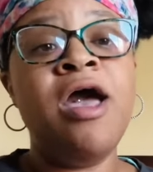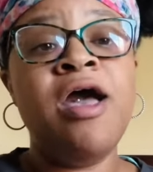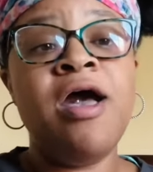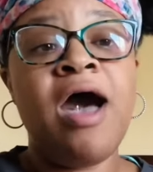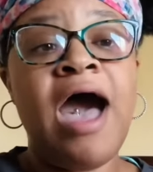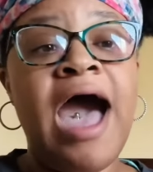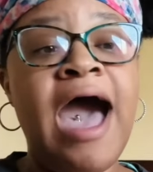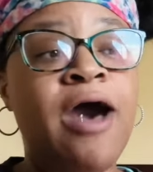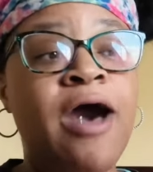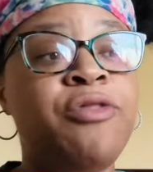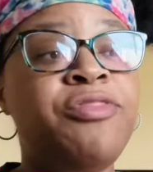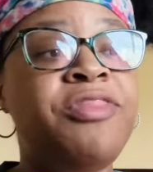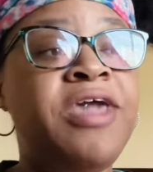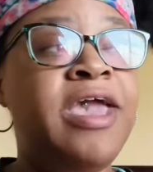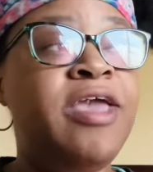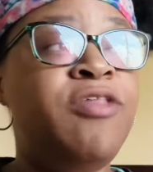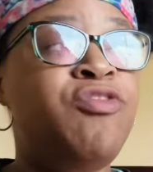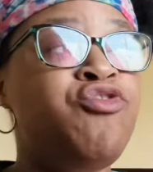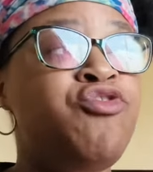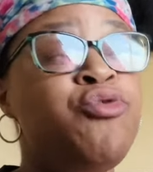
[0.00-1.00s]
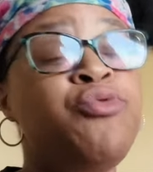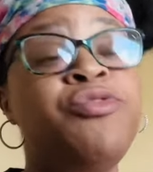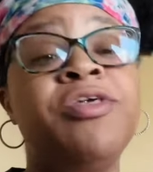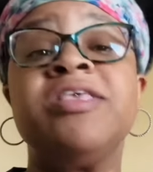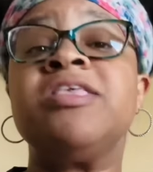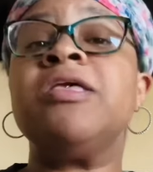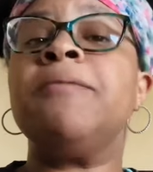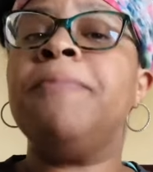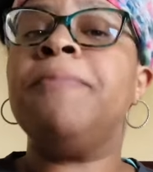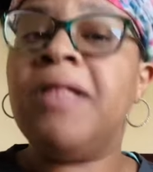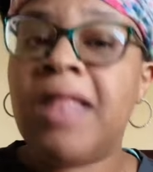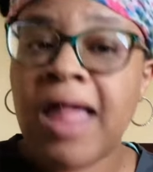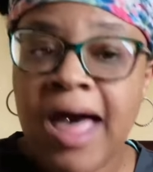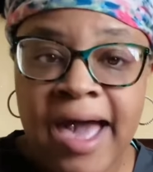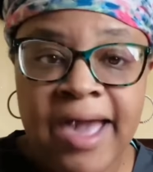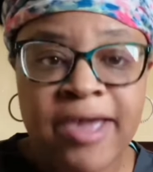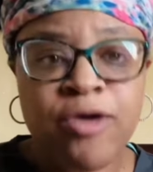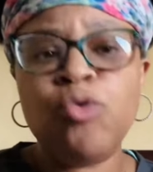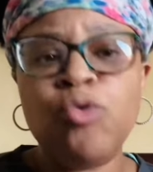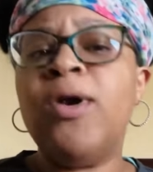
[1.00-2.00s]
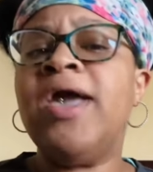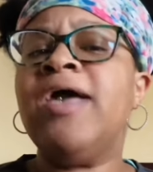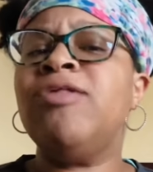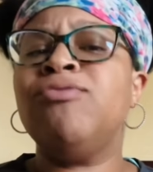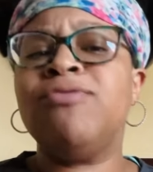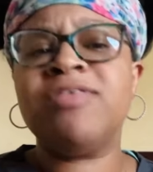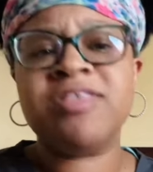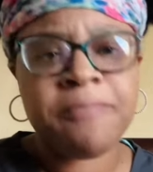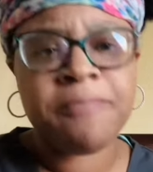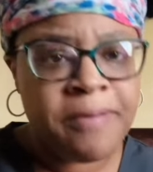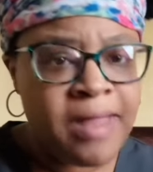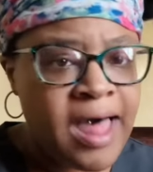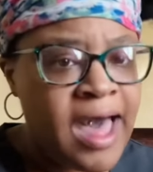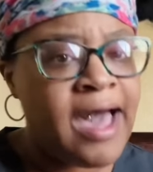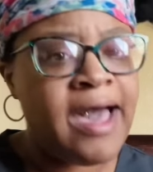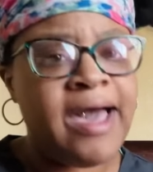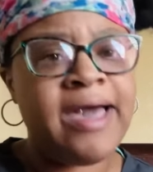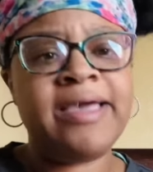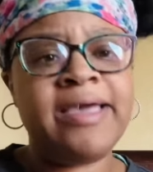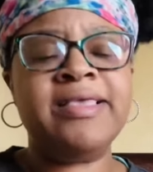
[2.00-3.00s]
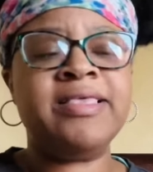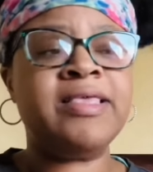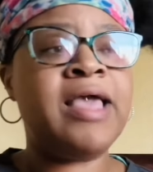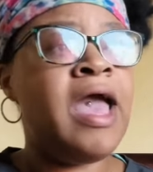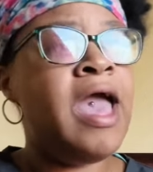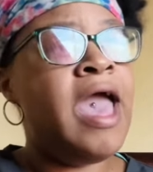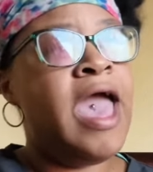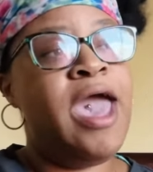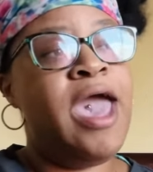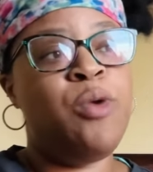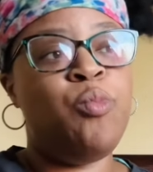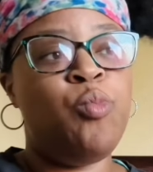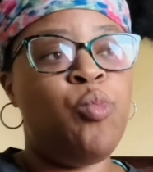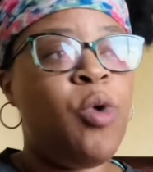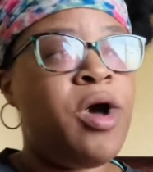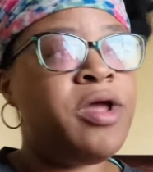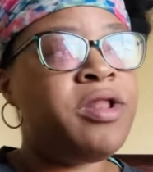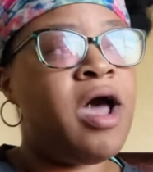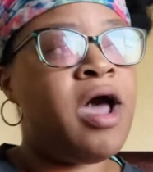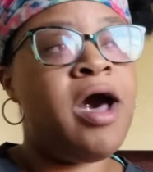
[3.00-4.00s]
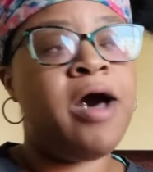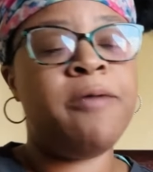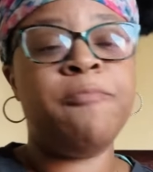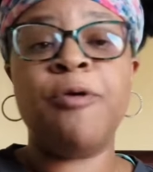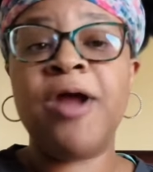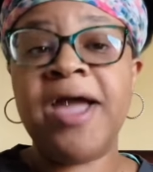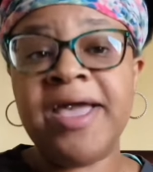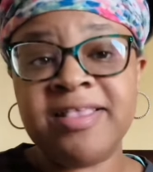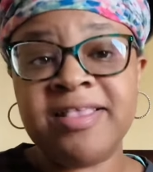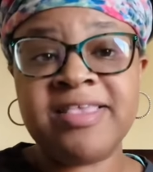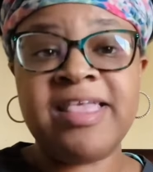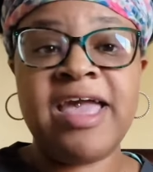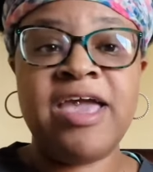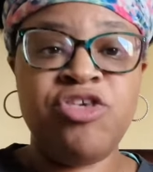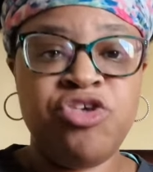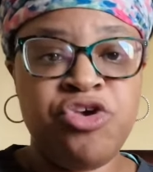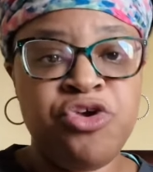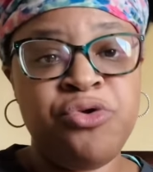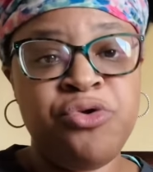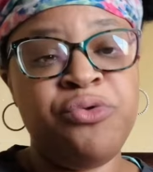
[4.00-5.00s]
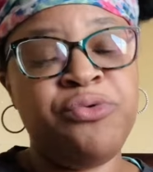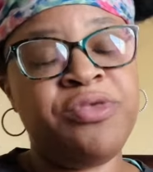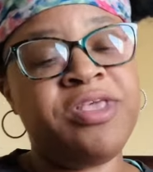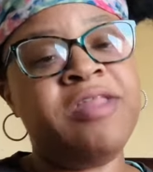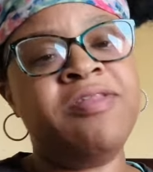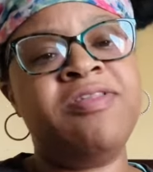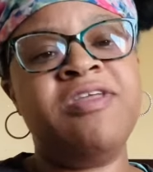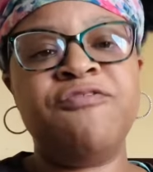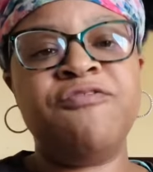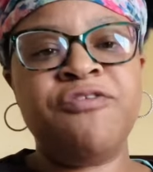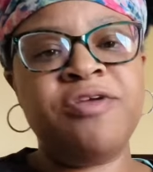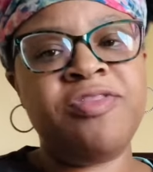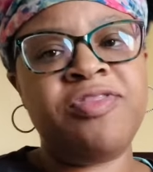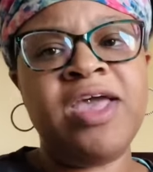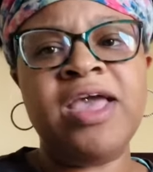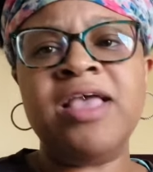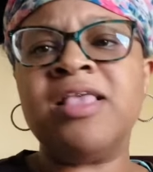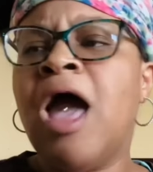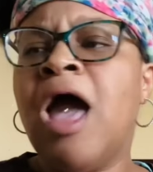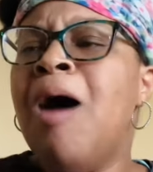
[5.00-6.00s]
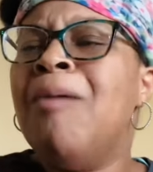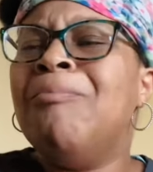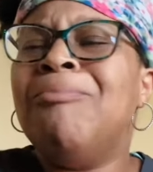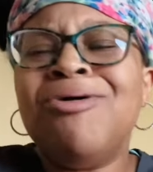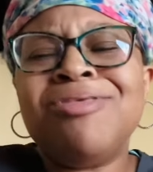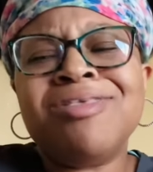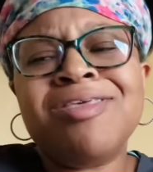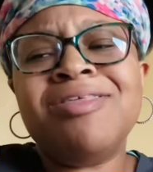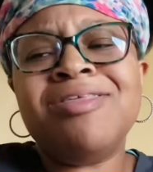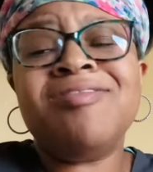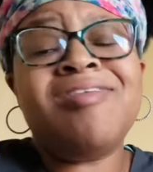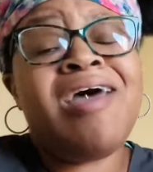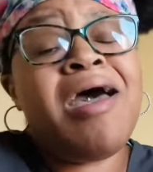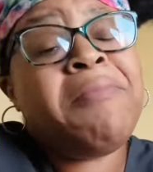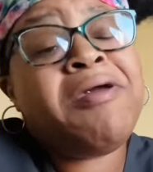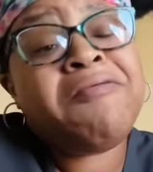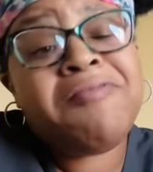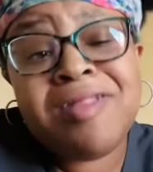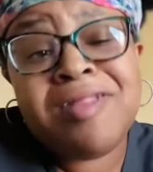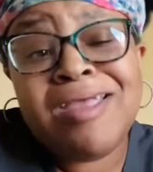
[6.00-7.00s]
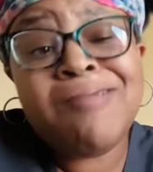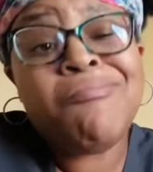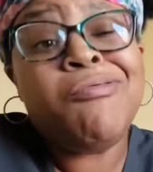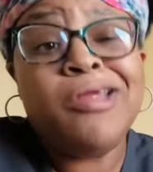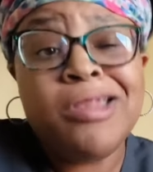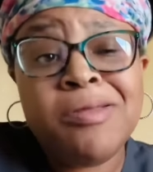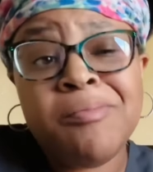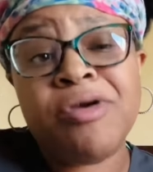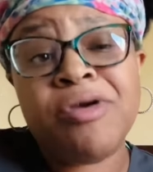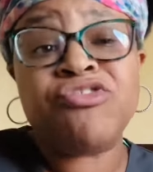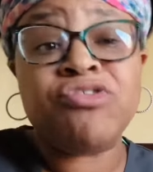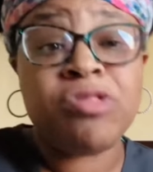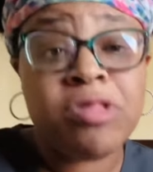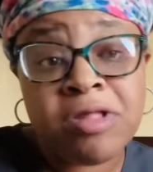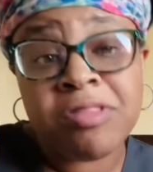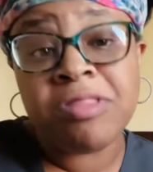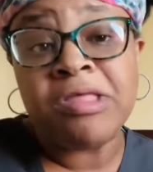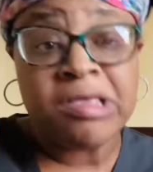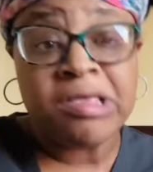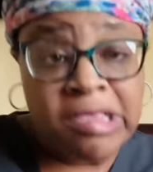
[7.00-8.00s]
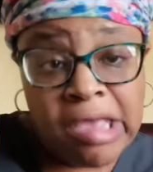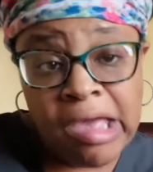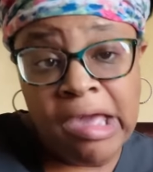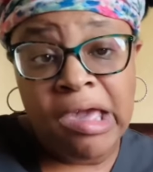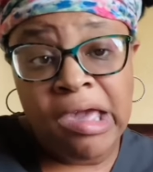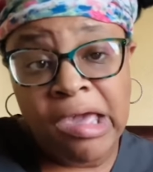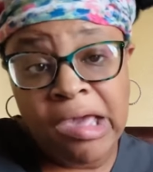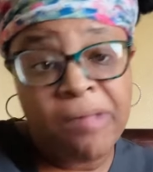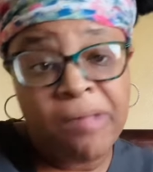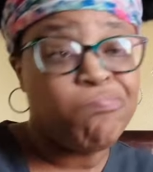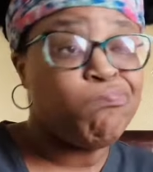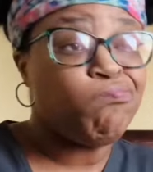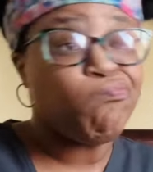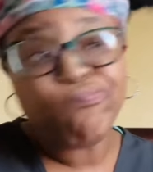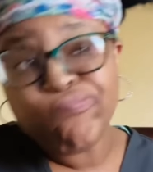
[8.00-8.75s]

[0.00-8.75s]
how they do the supply, who handles supplies, and what brands they use and different things. Most of the time everything pretty much looks the same,